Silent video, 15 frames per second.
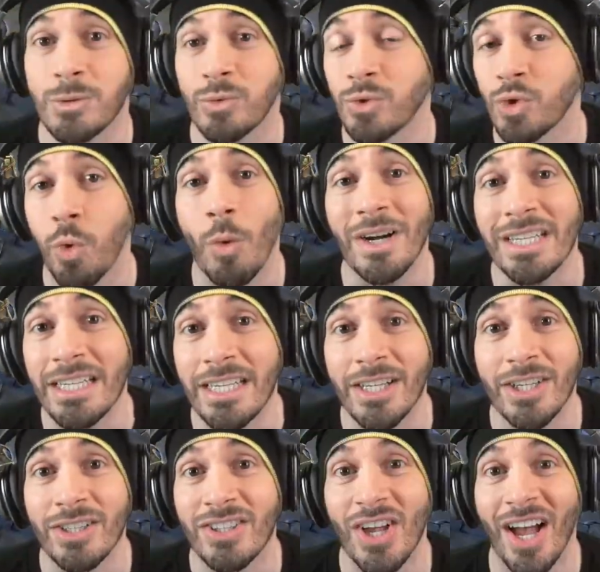20
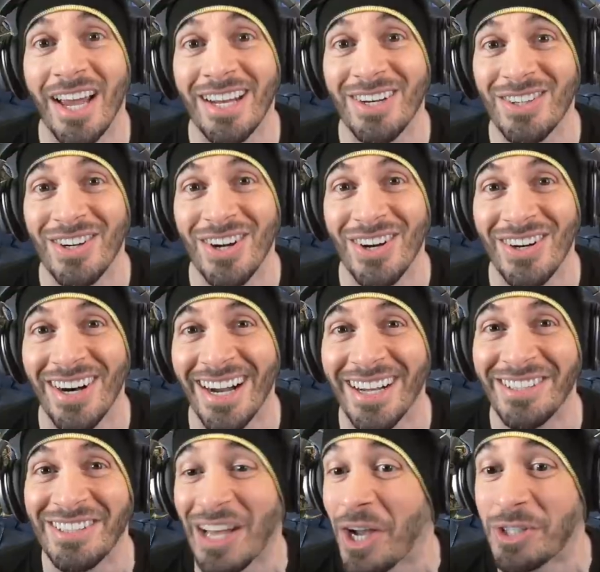years. I don't know.
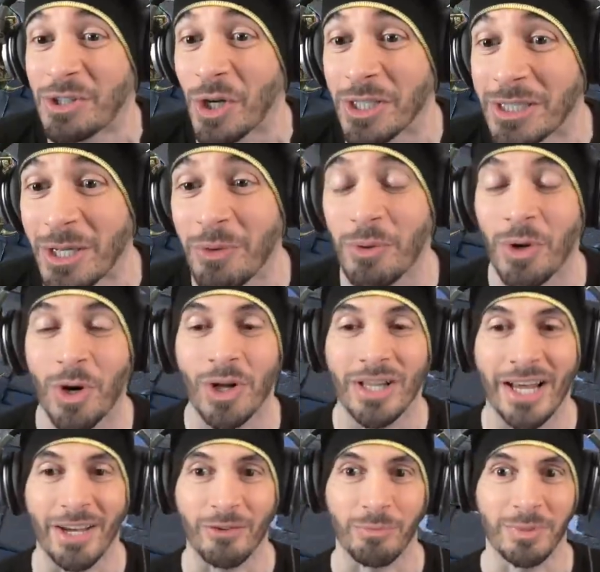I thought they were all
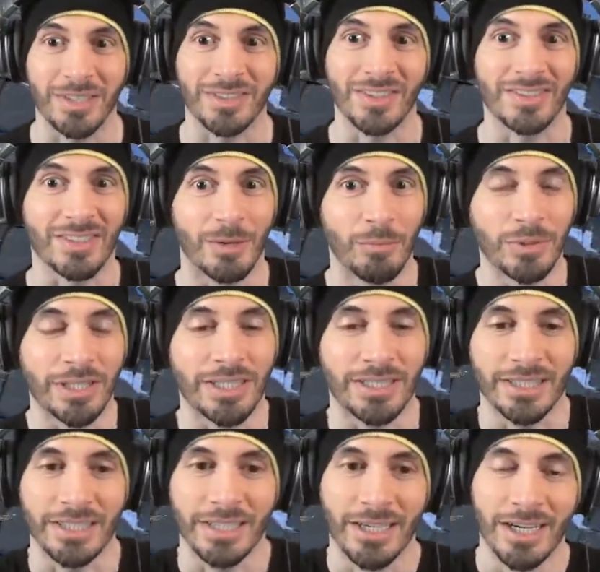out of business
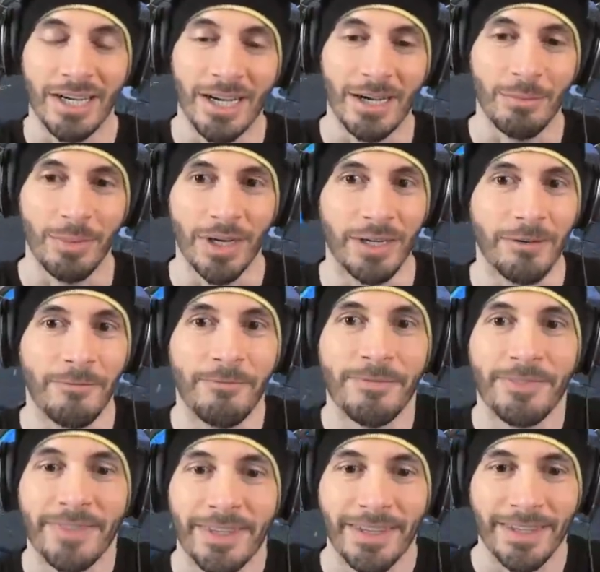completely. But
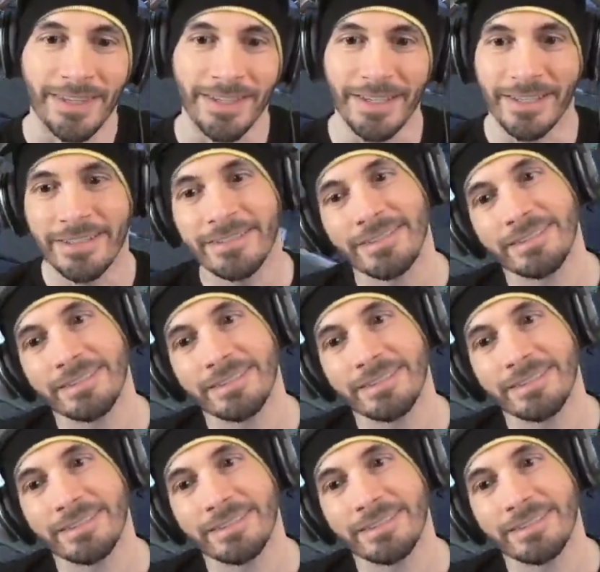yeah.